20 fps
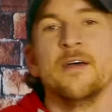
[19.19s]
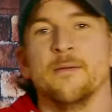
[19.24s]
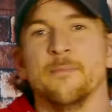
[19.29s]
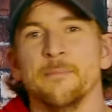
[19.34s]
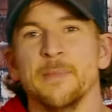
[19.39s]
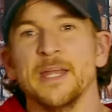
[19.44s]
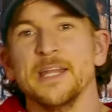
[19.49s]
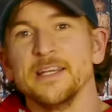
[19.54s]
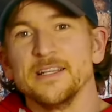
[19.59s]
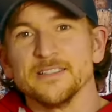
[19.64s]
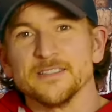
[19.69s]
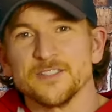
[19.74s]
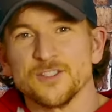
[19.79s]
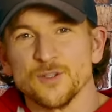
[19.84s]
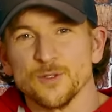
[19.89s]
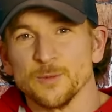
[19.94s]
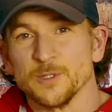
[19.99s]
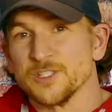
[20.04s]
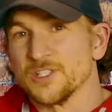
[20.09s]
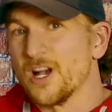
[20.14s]
Many
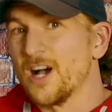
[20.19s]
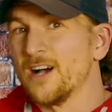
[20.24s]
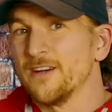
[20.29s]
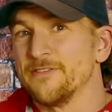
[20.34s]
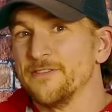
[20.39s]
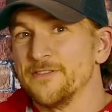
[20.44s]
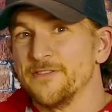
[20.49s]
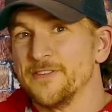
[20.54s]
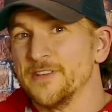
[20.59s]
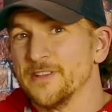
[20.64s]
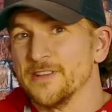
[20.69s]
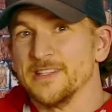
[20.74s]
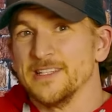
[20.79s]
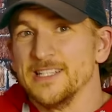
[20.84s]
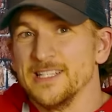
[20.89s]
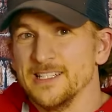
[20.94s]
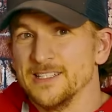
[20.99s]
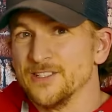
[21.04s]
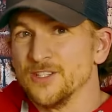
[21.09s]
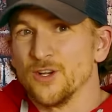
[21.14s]
consumers often feel the
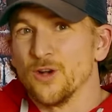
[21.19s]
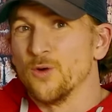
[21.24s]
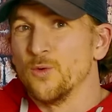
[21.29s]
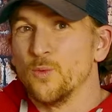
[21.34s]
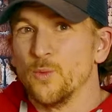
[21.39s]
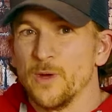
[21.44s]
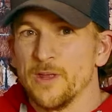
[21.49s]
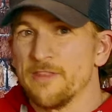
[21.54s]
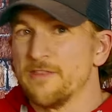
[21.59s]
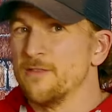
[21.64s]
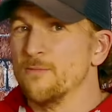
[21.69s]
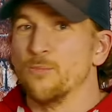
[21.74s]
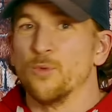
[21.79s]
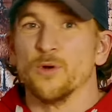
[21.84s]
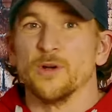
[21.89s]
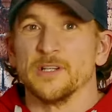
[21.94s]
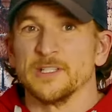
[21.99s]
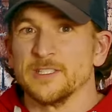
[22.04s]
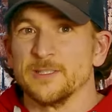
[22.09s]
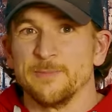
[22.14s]
need to go with the
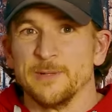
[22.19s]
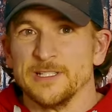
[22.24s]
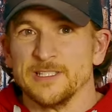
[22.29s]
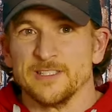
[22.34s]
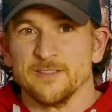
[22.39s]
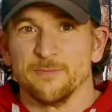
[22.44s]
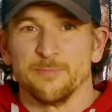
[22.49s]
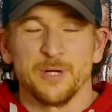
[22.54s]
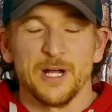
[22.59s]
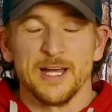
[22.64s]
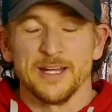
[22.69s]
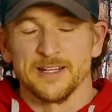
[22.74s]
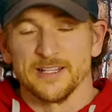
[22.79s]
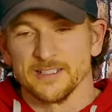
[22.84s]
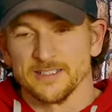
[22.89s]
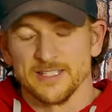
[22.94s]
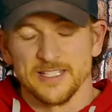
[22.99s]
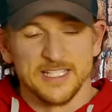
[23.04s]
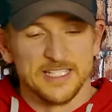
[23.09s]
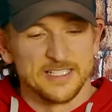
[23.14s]
more expensive
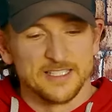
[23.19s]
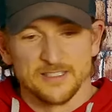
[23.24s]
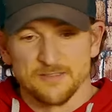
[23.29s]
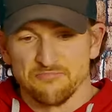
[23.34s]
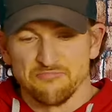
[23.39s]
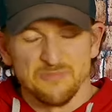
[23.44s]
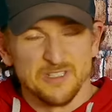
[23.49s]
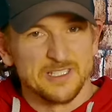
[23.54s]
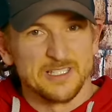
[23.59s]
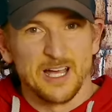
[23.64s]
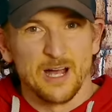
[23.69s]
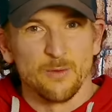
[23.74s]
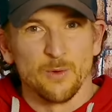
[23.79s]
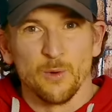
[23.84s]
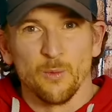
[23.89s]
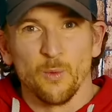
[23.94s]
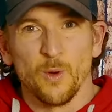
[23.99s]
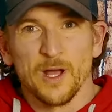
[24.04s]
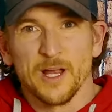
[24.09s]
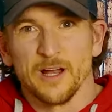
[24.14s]
product. It's how
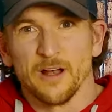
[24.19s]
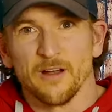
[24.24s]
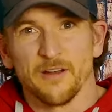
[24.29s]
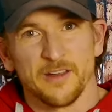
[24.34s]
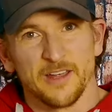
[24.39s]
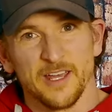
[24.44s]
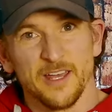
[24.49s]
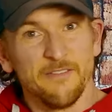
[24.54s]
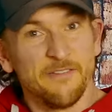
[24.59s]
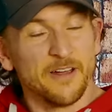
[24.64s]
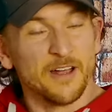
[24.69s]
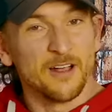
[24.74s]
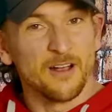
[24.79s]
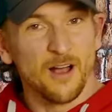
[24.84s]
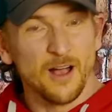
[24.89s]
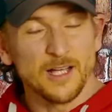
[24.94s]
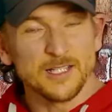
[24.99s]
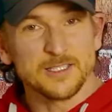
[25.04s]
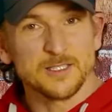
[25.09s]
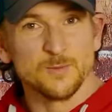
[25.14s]
we're wired. If it
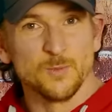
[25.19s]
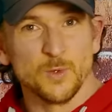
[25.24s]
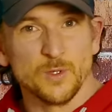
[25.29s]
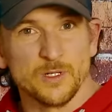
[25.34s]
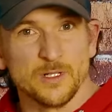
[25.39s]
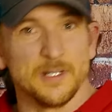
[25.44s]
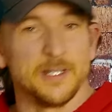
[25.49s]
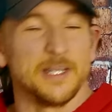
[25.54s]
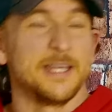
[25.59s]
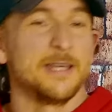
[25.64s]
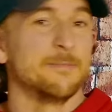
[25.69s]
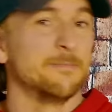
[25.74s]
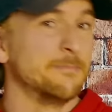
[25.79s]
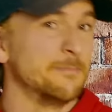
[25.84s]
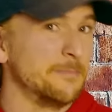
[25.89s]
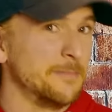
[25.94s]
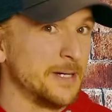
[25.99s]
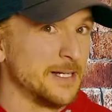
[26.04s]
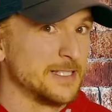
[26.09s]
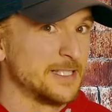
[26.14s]
costs more, it
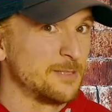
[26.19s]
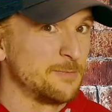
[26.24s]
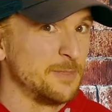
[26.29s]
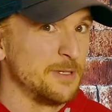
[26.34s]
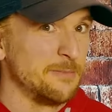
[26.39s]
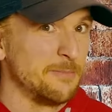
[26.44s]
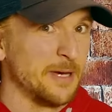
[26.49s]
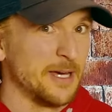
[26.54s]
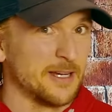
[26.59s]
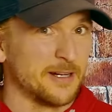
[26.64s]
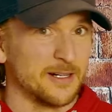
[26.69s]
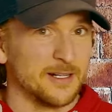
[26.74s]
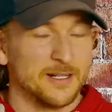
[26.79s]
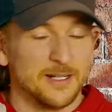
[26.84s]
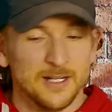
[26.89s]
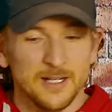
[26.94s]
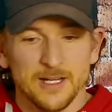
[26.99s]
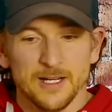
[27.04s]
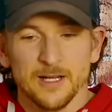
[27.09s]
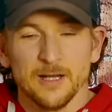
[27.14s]
must be
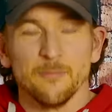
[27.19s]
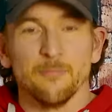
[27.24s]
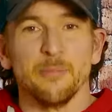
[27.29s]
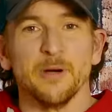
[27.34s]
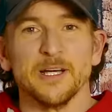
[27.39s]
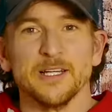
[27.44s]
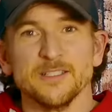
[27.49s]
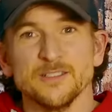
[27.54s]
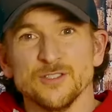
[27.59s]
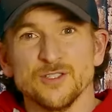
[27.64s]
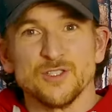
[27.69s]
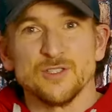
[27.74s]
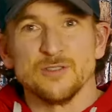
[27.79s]
better. But